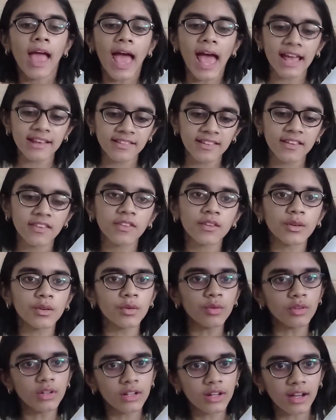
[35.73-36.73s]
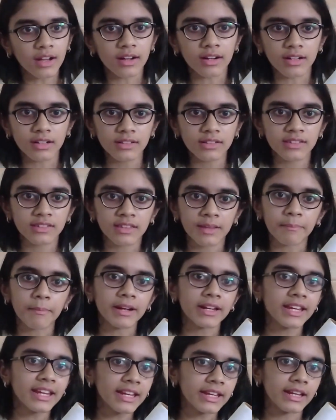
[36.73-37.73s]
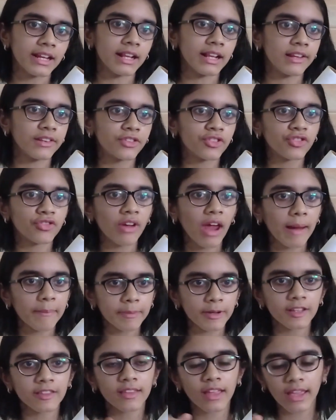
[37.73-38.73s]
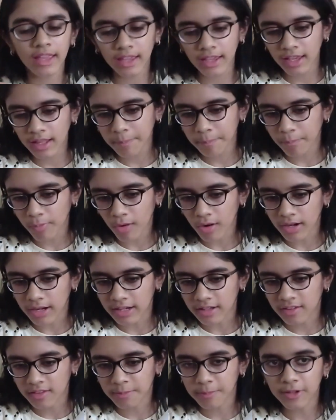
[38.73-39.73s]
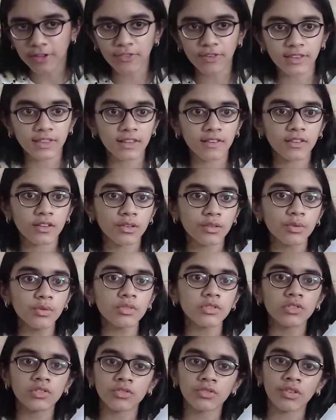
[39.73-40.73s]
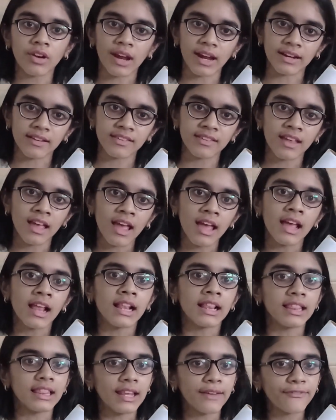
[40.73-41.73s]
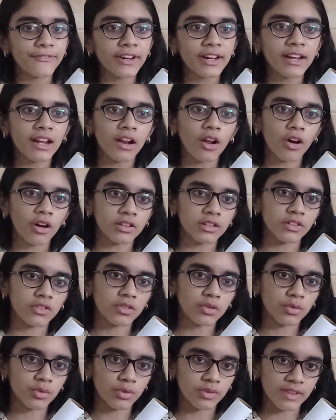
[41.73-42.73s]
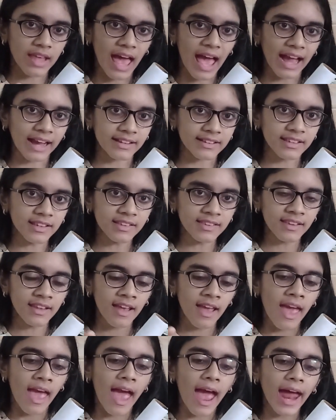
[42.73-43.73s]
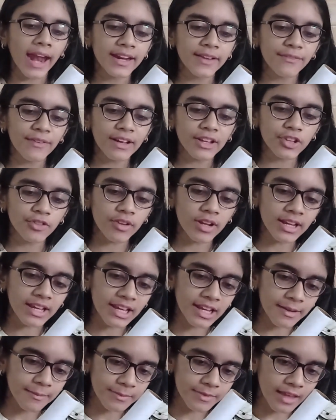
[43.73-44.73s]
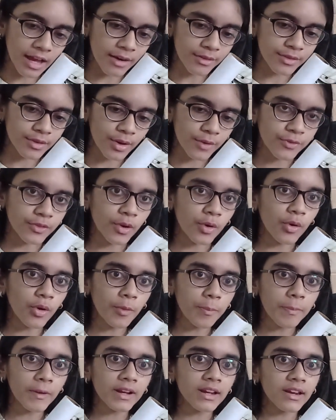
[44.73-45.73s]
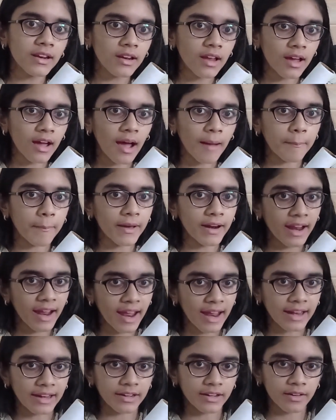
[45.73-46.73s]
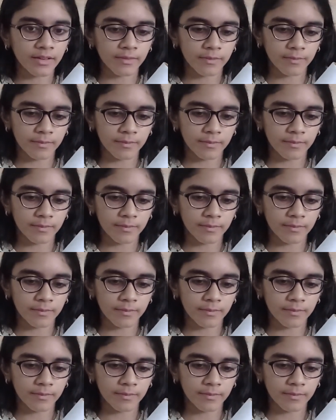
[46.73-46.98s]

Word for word: As the screw turns, the material is trapped in the air pockets between the screw's threads, lifted along the screw's axis, and eventually comes out of the open upper end.